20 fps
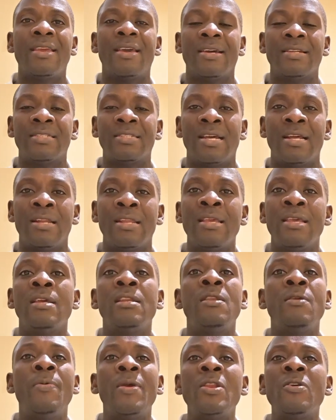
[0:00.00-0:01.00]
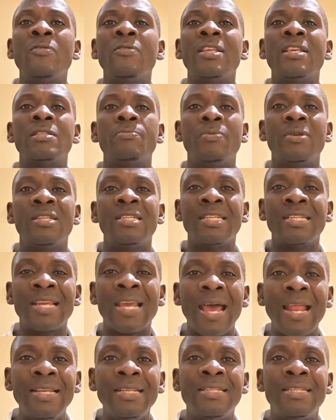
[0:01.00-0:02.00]
Qatar, depending on the
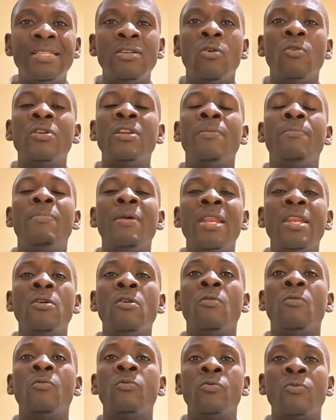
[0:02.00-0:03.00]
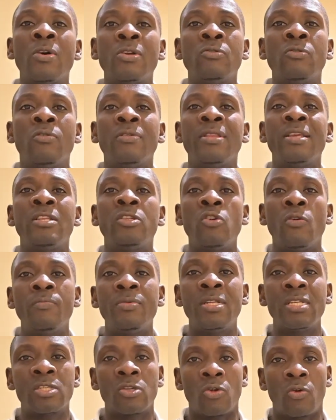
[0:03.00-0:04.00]
speciality or depending on what you call the
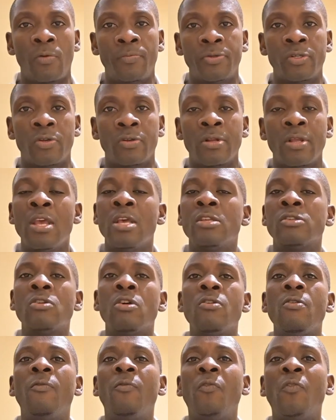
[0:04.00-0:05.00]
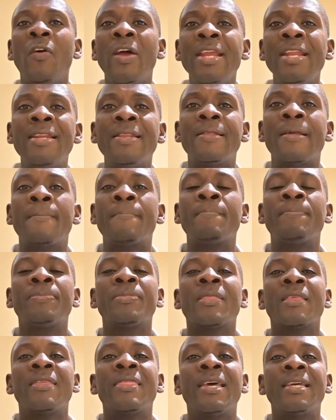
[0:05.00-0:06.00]
job description. So you find them
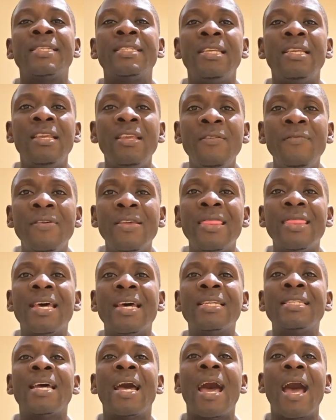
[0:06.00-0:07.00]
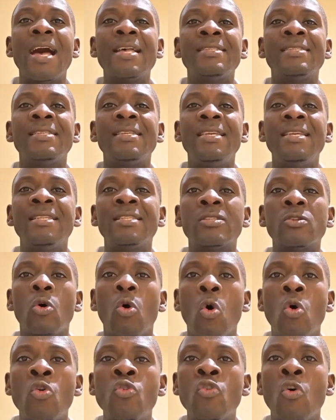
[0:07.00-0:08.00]
that even that has its
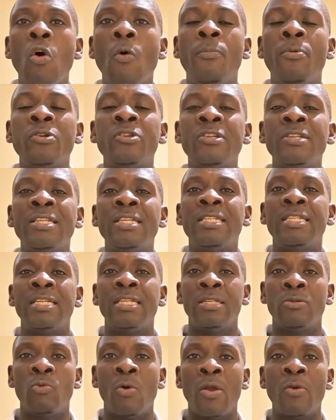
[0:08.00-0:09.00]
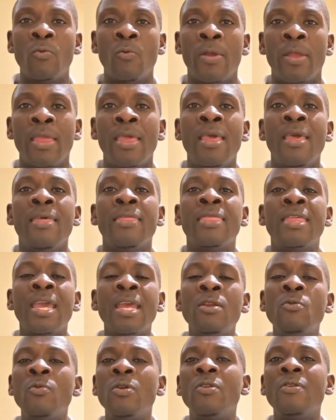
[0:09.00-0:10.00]
own opportunity in one way.
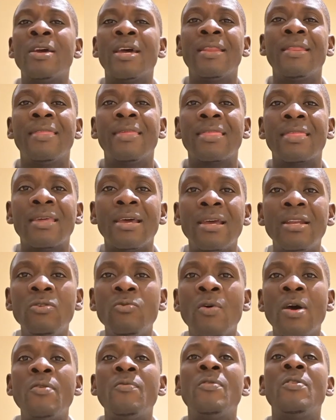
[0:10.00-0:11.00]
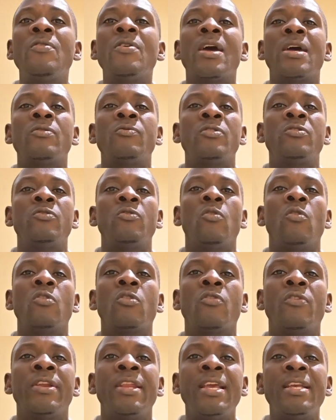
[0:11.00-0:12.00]
Then we look at the third one, we look at what you call
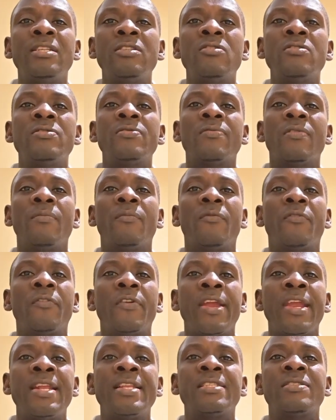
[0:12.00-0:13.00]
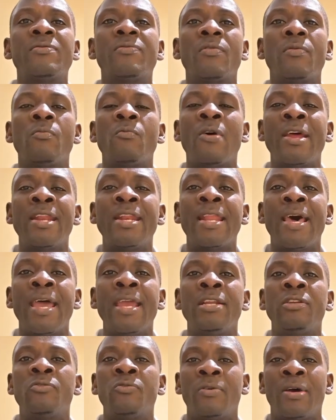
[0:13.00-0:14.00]
connections from friends from one
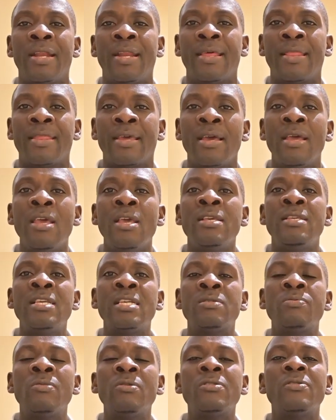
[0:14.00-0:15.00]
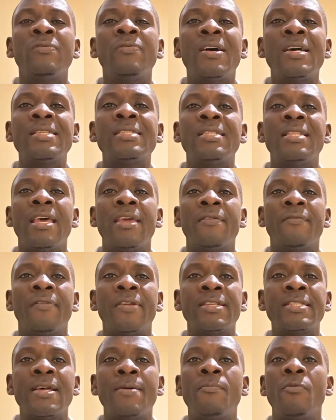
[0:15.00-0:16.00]
line to another. Yes, most of us, like for
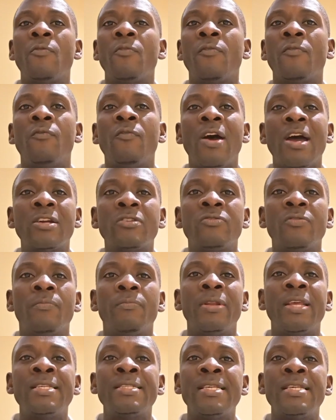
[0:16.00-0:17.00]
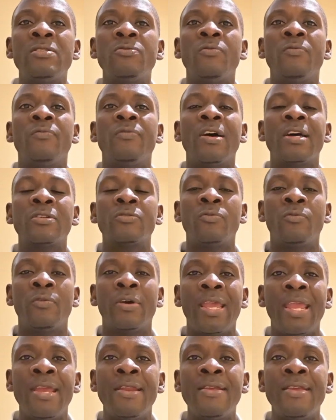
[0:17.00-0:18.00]
example, we've worked to places, we've worked
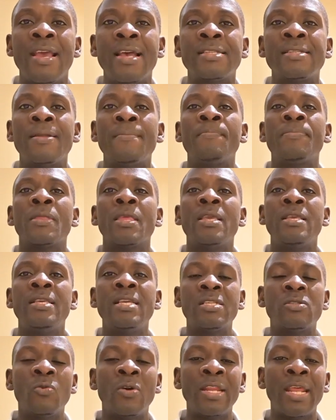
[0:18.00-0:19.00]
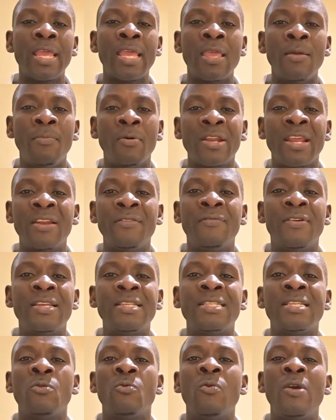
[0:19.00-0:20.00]
to areas. Yes, what I keep on
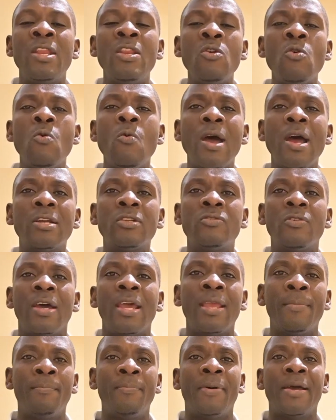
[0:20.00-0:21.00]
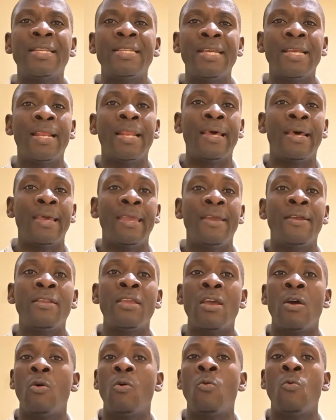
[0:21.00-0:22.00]
advising, when you work to a particular
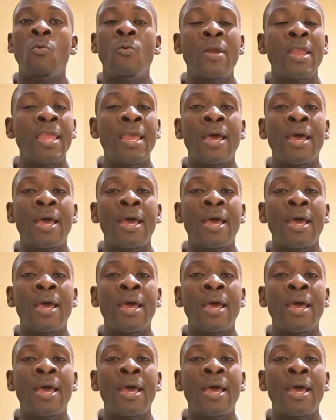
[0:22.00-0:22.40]
area or where,